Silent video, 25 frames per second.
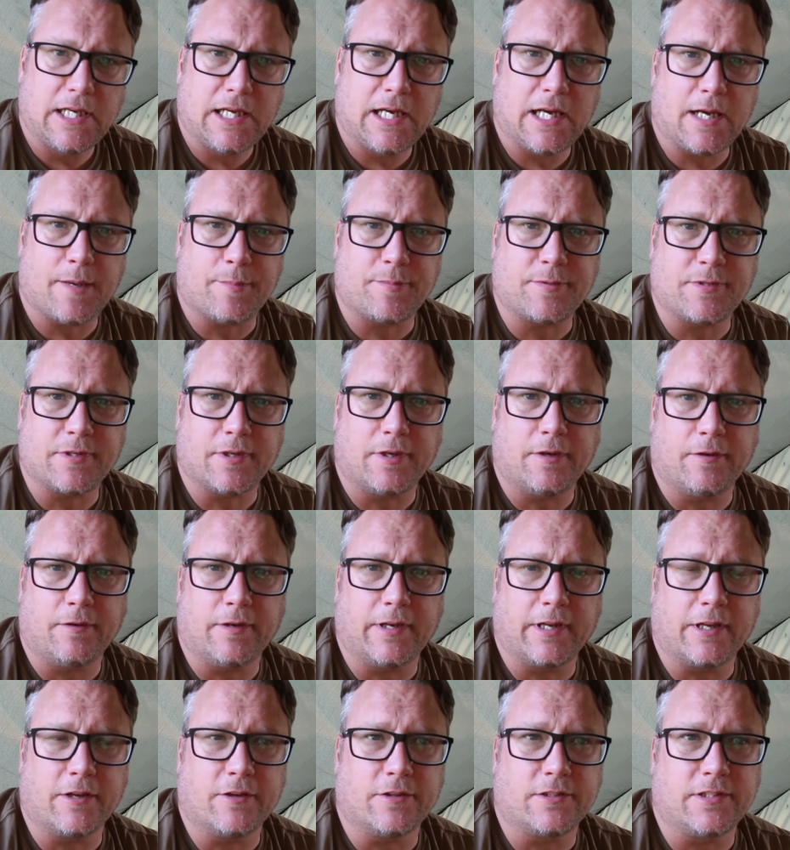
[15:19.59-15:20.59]

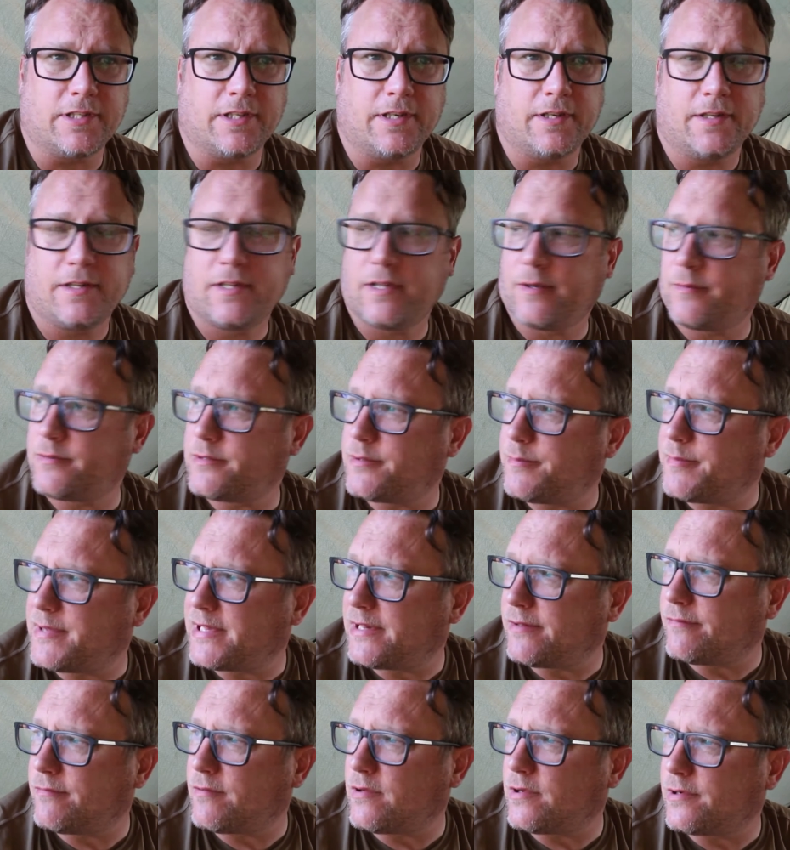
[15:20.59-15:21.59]
Absolutely gutted. That was a
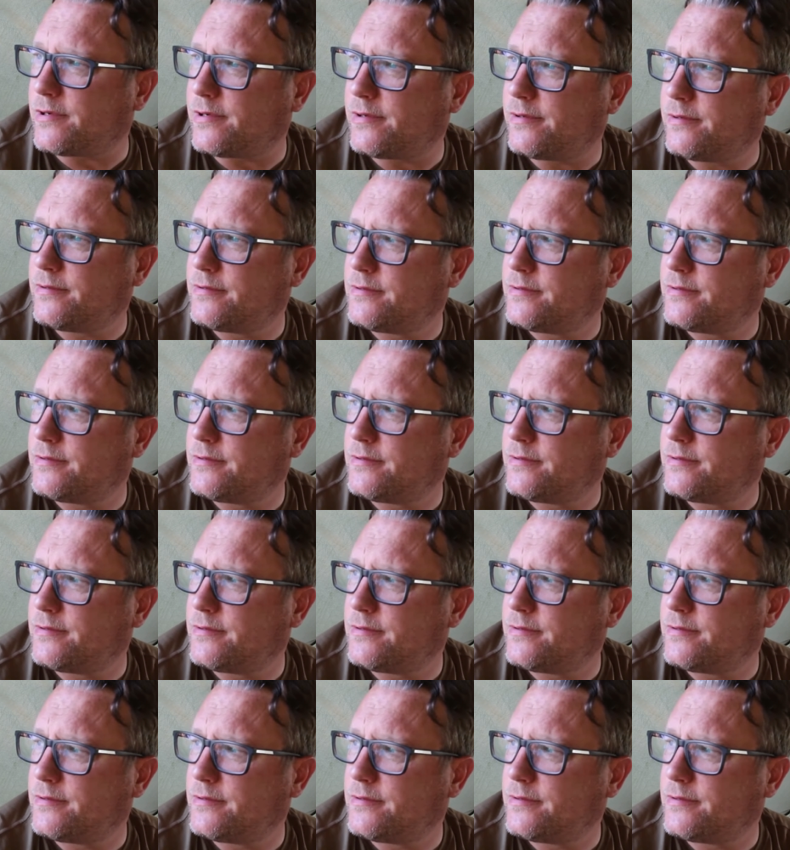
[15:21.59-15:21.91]
middle rod.